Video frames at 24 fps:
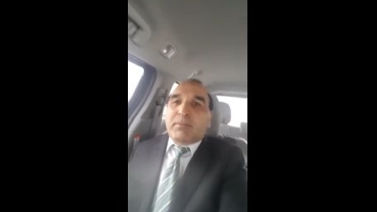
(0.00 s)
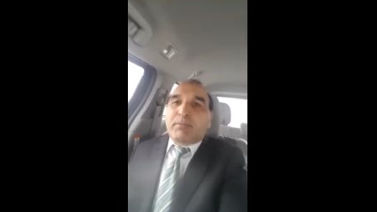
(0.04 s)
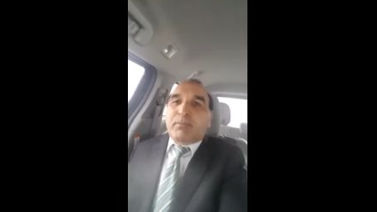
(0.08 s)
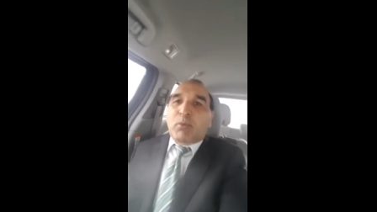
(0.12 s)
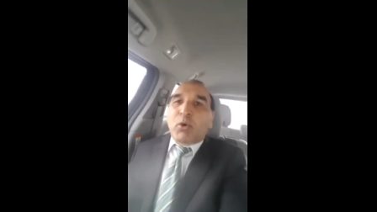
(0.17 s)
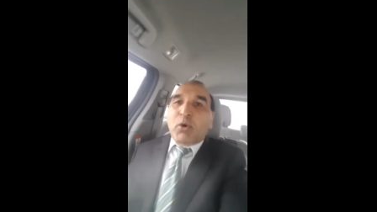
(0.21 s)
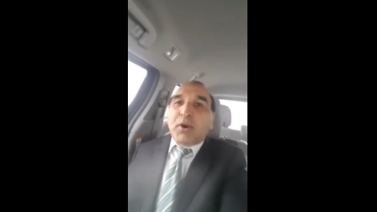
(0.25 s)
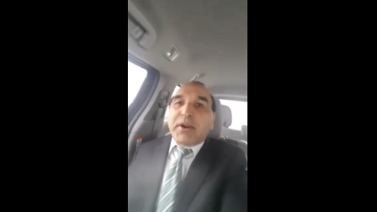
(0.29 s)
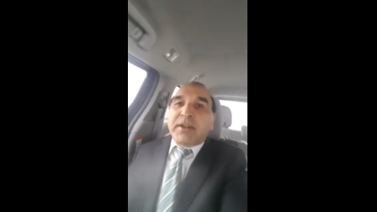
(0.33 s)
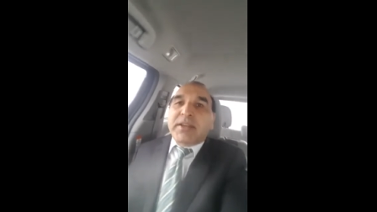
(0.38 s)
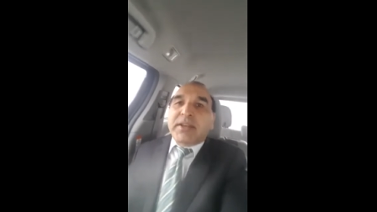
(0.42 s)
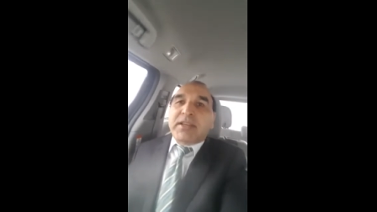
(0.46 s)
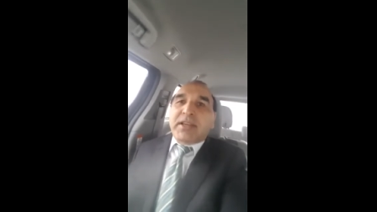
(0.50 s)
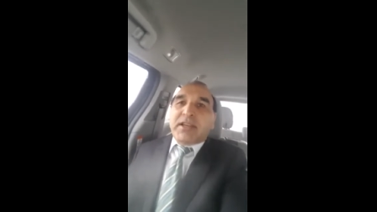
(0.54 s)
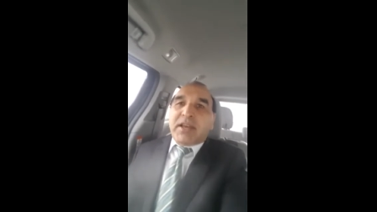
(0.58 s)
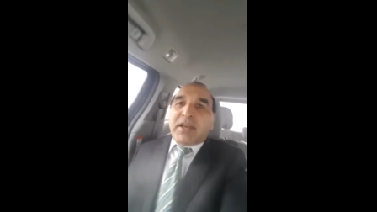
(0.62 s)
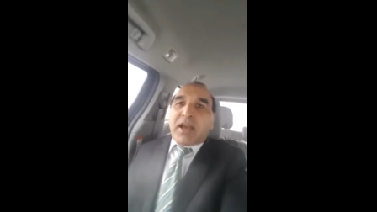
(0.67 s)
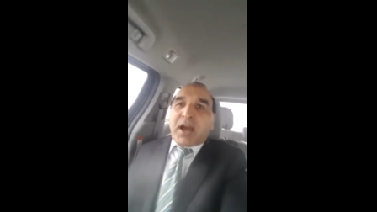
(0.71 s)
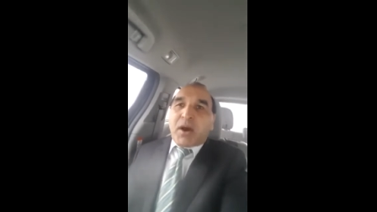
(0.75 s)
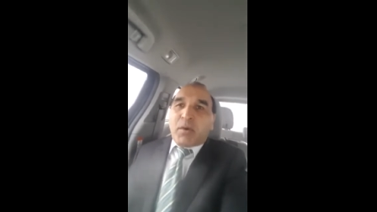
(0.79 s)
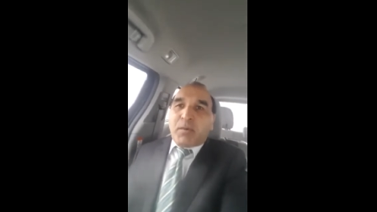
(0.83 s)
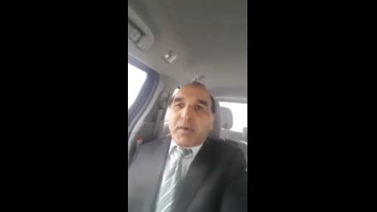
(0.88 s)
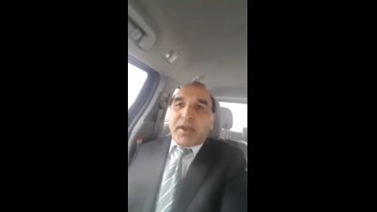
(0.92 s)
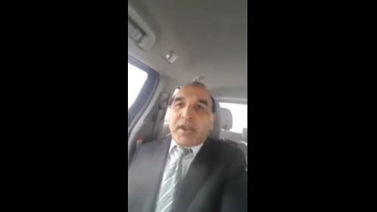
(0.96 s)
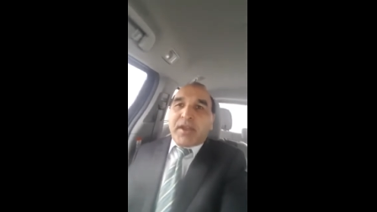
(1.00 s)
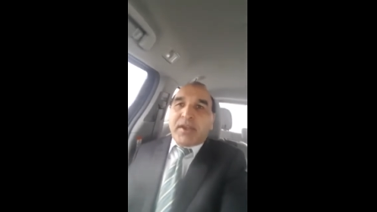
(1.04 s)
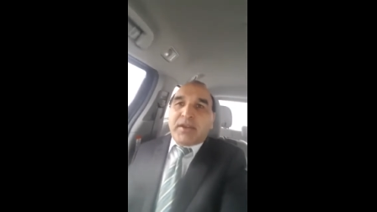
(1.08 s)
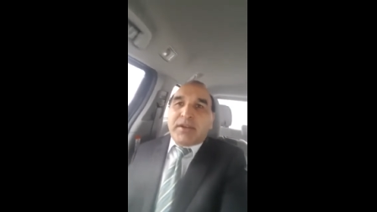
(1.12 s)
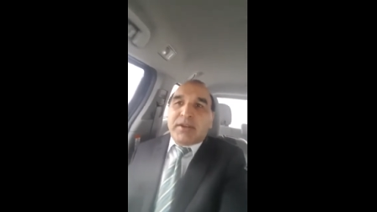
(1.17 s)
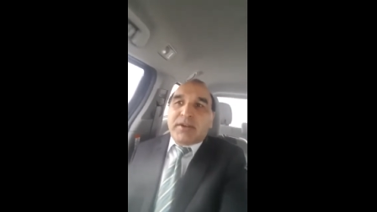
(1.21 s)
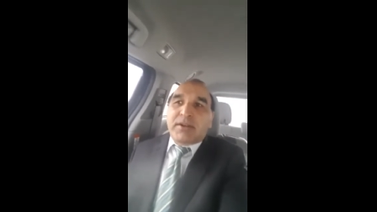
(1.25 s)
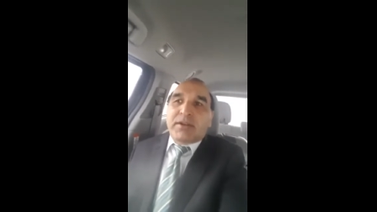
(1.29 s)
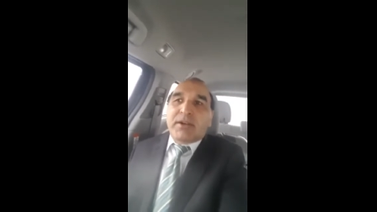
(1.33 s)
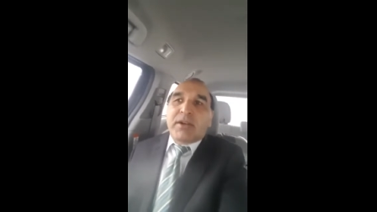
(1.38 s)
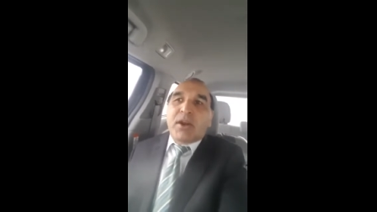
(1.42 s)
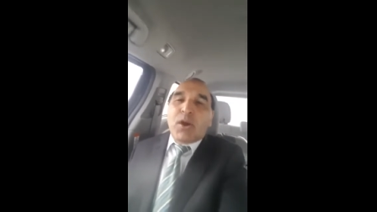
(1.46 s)
politically
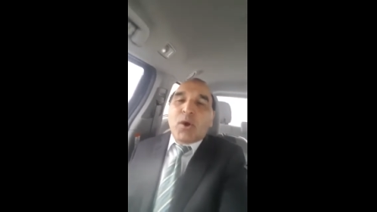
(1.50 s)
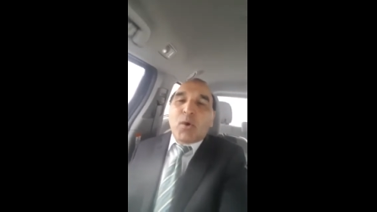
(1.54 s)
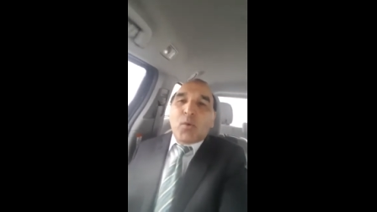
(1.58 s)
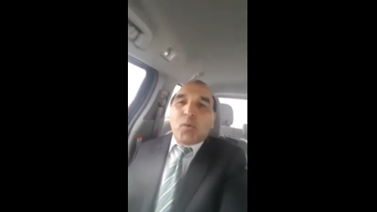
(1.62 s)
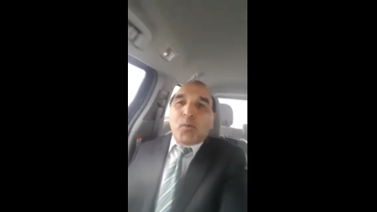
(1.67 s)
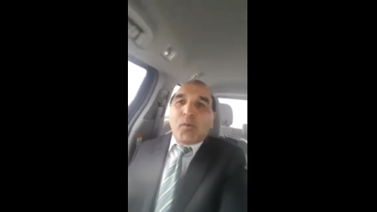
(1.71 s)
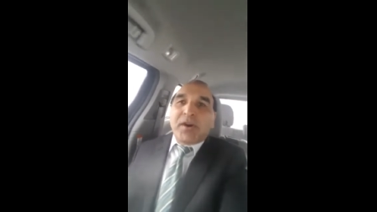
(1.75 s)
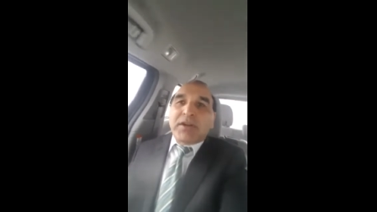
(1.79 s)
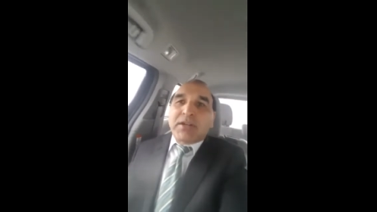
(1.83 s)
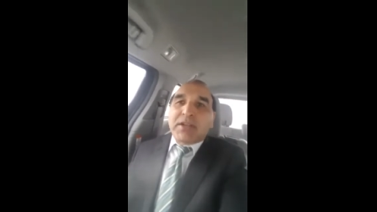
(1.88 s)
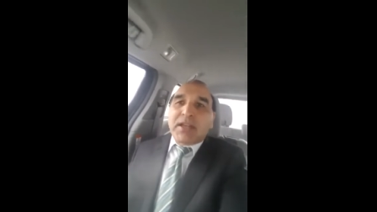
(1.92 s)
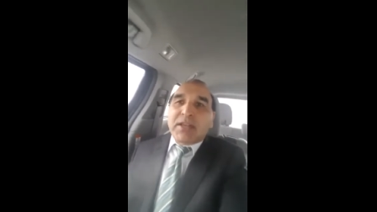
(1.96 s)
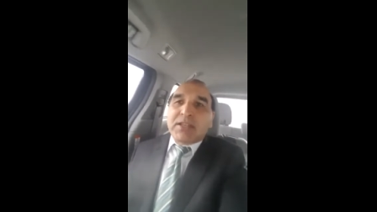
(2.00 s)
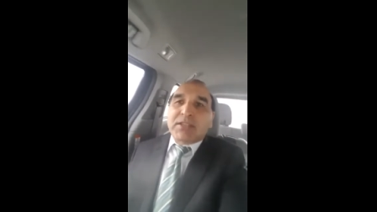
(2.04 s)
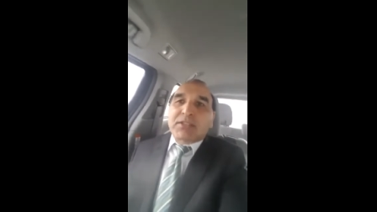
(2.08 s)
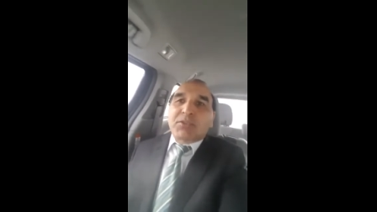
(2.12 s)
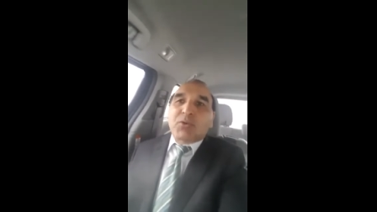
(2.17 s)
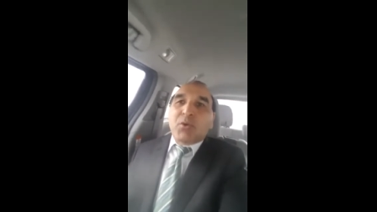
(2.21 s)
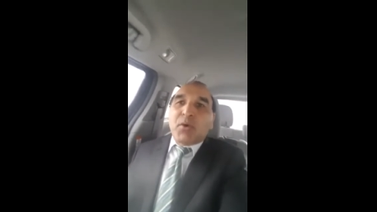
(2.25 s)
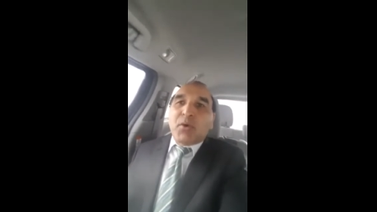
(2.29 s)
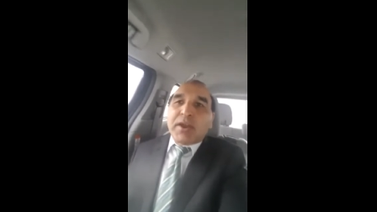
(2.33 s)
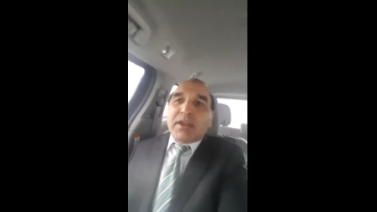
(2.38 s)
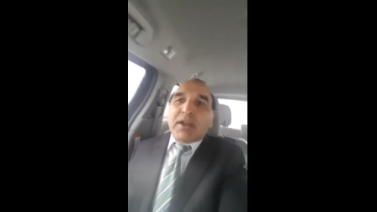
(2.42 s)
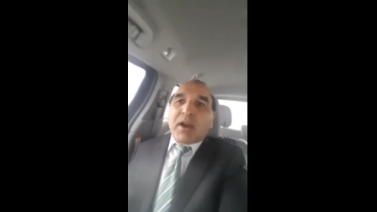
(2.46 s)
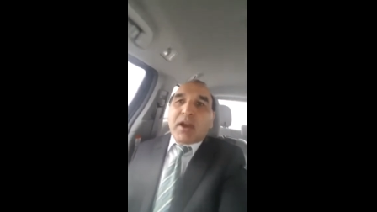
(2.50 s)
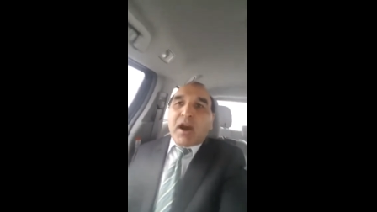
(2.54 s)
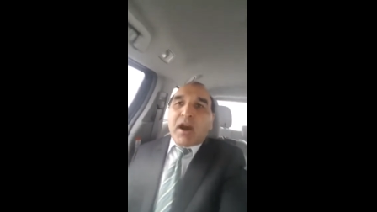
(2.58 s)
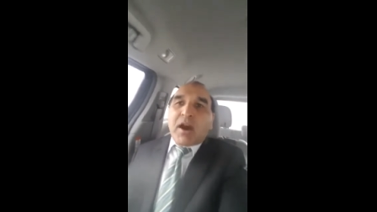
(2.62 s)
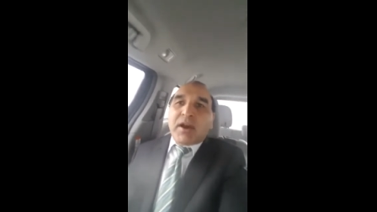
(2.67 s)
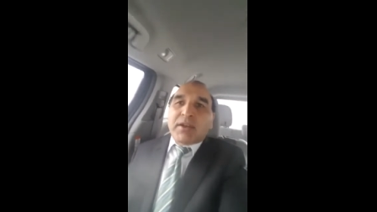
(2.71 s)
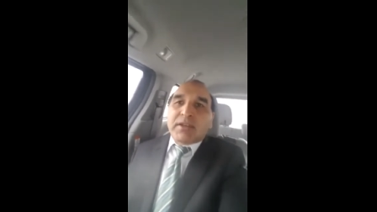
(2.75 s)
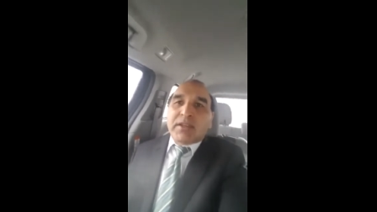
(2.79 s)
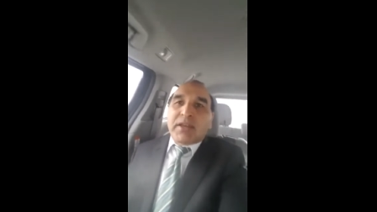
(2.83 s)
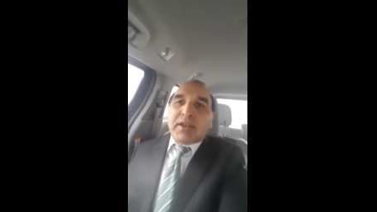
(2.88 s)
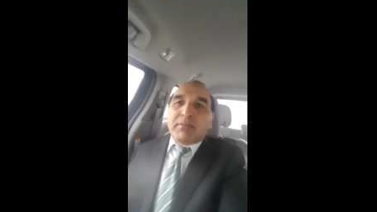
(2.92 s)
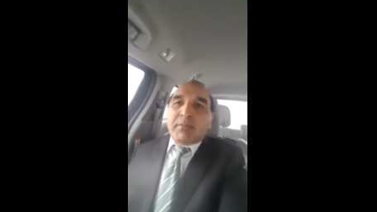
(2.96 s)
aware what is going
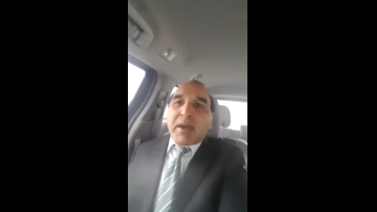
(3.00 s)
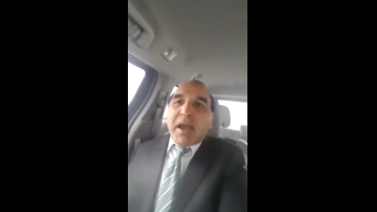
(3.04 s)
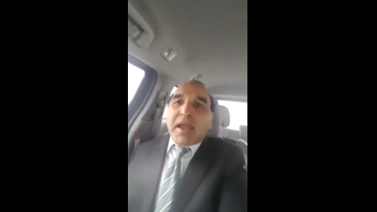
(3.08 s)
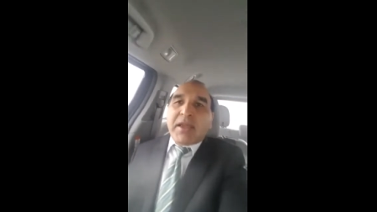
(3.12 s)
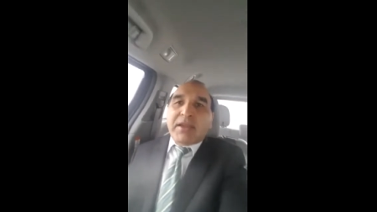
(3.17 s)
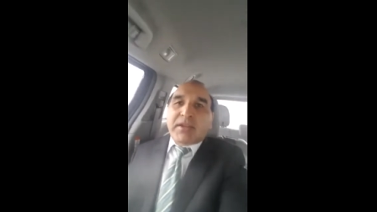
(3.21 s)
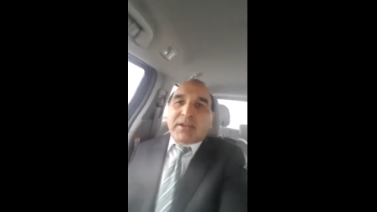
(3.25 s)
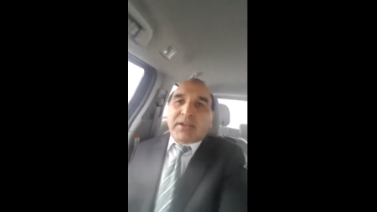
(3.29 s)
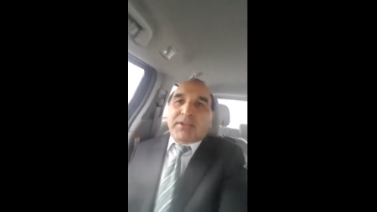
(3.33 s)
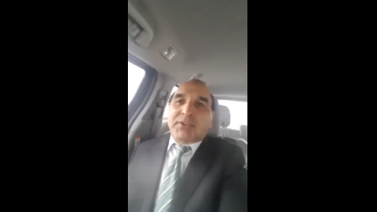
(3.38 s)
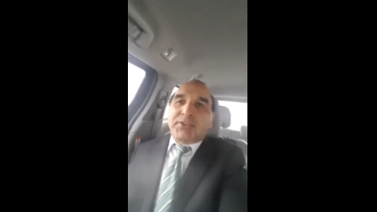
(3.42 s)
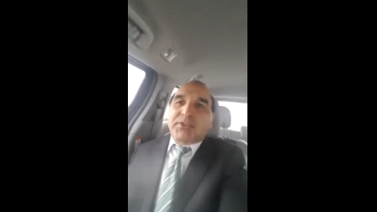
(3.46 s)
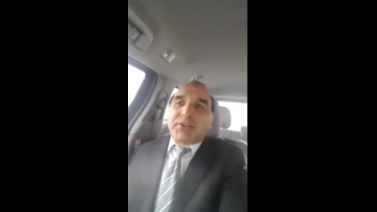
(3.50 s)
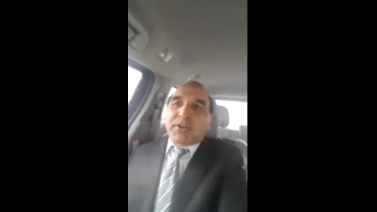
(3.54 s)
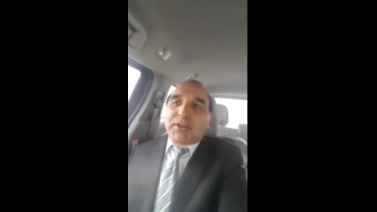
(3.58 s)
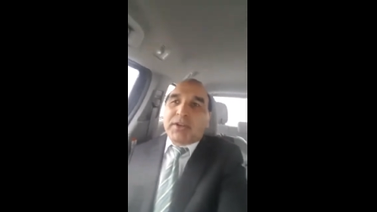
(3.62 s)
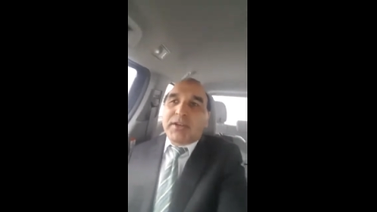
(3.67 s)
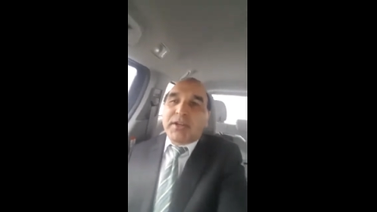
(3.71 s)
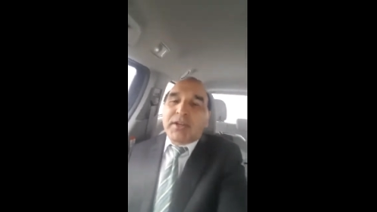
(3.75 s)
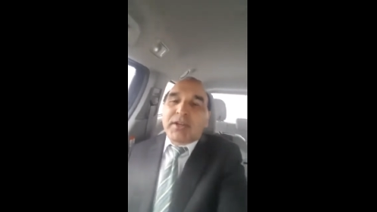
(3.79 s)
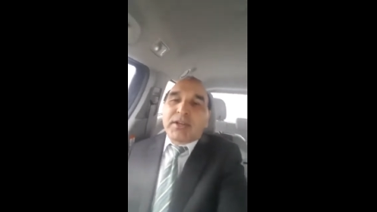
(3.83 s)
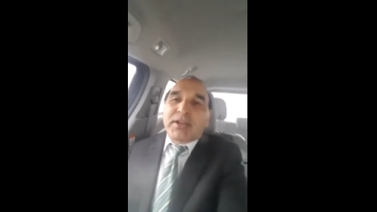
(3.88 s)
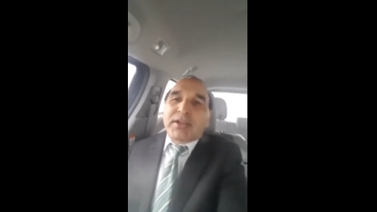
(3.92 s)
on in my country,